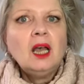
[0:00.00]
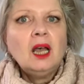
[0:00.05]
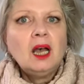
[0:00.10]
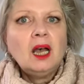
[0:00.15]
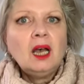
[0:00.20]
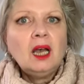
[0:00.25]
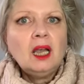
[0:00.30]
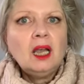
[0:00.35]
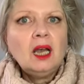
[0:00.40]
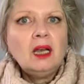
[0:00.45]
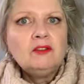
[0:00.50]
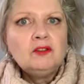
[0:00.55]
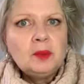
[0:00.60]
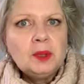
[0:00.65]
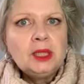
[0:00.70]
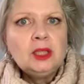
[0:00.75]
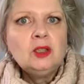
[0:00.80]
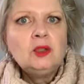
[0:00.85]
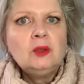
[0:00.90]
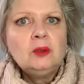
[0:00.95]
I've
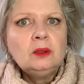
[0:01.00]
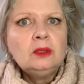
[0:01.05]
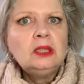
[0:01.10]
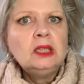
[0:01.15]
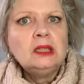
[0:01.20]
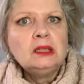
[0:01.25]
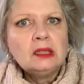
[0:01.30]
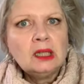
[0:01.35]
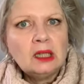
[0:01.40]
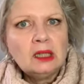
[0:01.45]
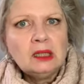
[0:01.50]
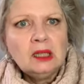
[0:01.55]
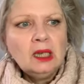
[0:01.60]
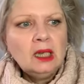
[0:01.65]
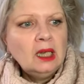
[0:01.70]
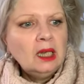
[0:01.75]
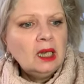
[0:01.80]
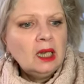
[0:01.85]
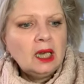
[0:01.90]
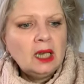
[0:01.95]
been good, and
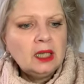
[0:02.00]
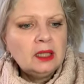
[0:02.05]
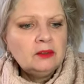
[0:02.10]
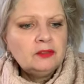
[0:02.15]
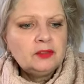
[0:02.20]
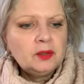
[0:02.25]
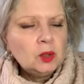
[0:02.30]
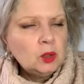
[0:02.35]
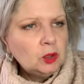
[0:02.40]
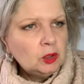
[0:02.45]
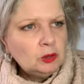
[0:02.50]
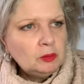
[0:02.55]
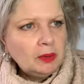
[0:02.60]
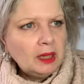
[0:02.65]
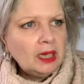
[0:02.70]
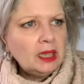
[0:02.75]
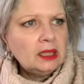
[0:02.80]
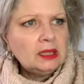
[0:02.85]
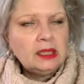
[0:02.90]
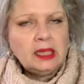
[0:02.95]
I followed
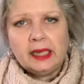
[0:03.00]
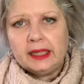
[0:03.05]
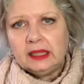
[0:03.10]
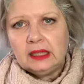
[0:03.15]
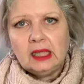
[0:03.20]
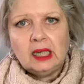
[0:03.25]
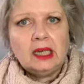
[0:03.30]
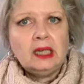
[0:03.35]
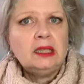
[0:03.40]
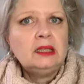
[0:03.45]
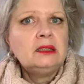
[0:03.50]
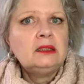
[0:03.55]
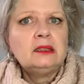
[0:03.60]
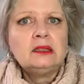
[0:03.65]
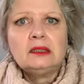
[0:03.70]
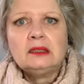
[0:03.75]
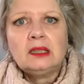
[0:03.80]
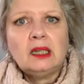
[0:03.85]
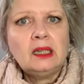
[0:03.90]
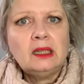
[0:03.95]
my guidelines,
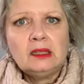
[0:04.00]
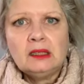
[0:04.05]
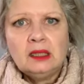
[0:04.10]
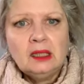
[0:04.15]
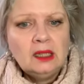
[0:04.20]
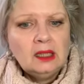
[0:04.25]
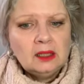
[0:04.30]
and I